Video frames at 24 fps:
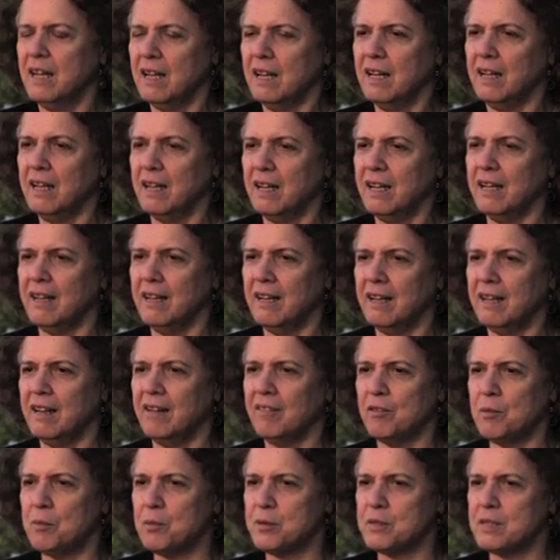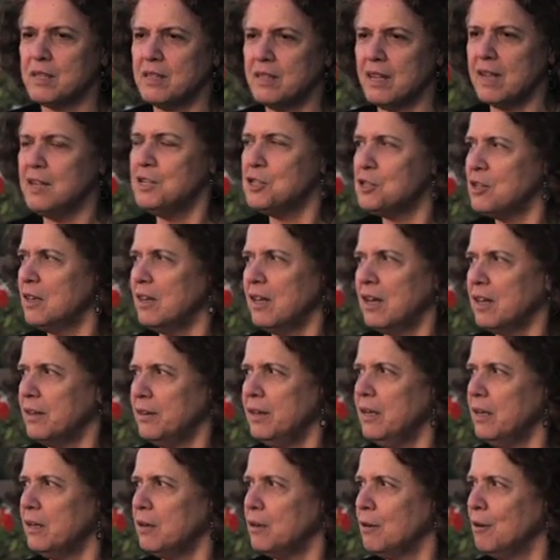representation, they are
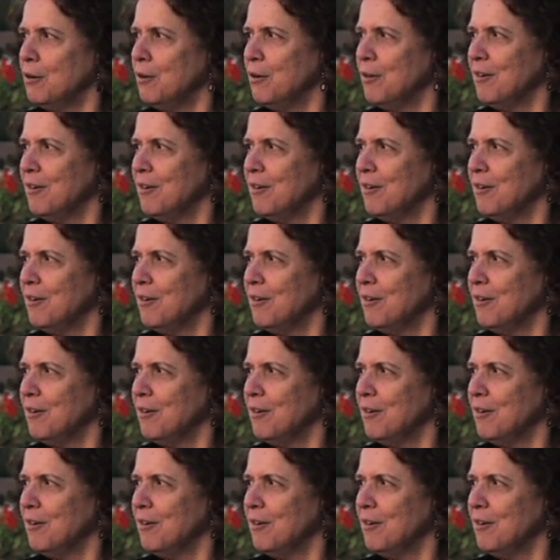there.